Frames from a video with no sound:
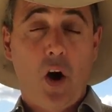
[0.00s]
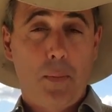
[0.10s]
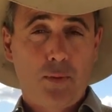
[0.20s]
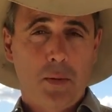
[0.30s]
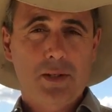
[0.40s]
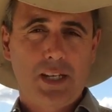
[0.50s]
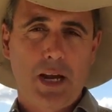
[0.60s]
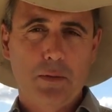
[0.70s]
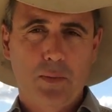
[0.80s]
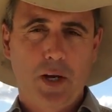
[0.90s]
I promised a
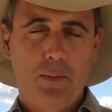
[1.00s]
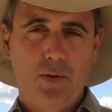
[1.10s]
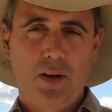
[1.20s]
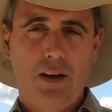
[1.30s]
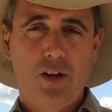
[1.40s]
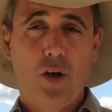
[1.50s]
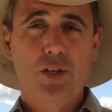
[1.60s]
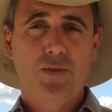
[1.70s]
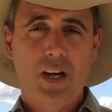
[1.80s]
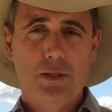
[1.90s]
couple of people on our
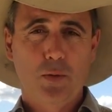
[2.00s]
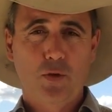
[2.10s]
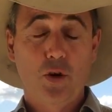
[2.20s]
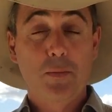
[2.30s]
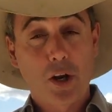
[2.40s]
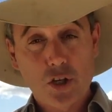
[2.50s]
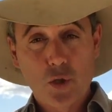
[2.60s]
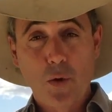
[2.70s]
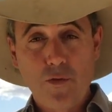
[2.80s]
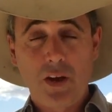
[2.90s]
closed Facebook group that I'd
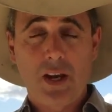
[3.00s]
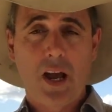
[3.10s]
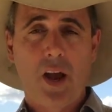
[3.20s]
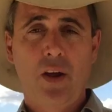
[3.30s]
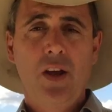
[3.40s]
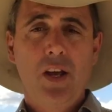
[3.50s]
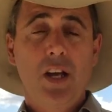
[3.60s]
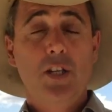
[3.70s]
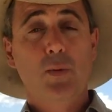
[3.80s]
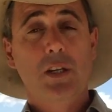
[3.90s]
do a video
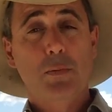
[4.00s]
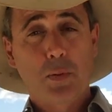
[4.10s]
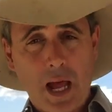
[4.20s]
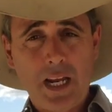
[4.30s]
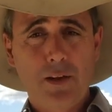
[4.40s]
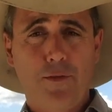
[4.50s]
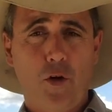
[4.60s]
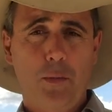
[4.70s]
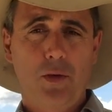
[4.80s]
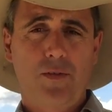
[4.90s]
to explain the
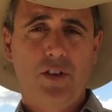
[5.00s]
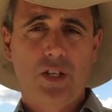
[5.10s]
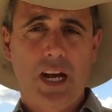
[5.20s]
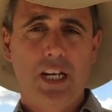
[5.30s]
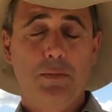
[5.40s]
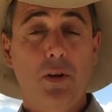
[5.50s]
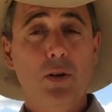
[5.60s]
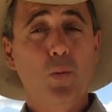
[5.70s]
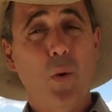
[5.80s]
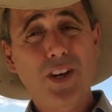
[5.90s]
formula for change,
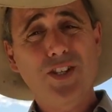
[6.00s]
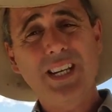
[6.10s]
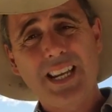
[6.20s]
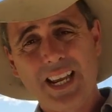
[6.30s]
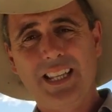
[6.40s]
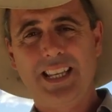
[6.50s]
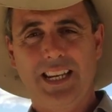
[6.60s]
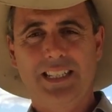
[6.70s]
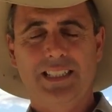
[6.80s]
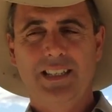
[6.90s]
because once you get
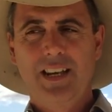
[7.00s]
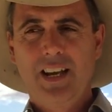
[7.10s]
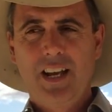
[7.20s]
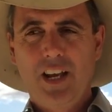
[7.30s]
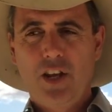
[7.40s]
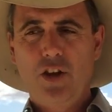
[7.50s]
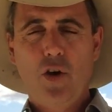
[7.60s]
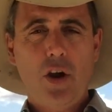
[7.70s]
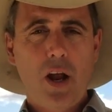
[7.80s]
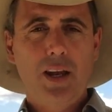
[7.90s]
this, you
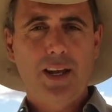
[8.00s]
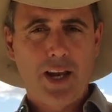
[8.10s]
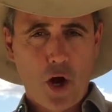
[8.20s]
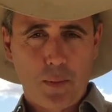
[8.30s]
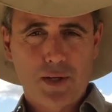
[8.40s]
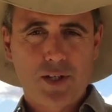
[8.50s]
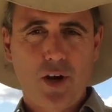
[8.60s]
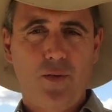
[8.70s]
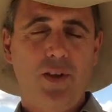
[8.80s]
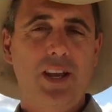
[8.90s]
not only can help
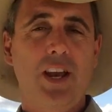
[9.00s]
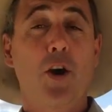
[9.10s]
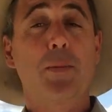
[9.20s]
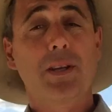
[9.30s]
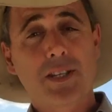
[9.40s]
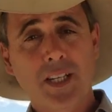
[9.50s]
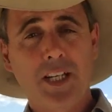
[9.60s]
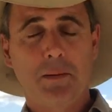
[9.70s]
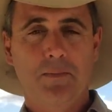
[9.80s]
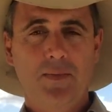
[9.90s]
yourself, you can help your
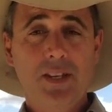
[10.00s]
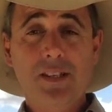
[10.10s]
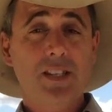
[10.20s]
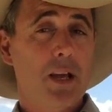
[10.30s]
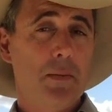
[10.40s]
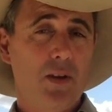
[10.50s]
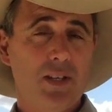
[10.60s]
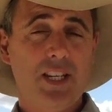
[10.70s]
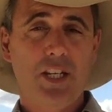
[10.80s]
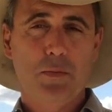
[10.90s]
team. This is something
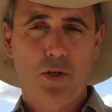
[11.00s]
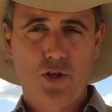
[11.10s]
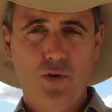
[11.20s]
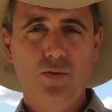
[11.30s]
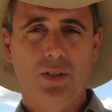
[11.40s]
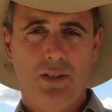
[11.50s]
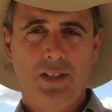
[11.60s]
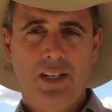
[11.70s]
I teach my children.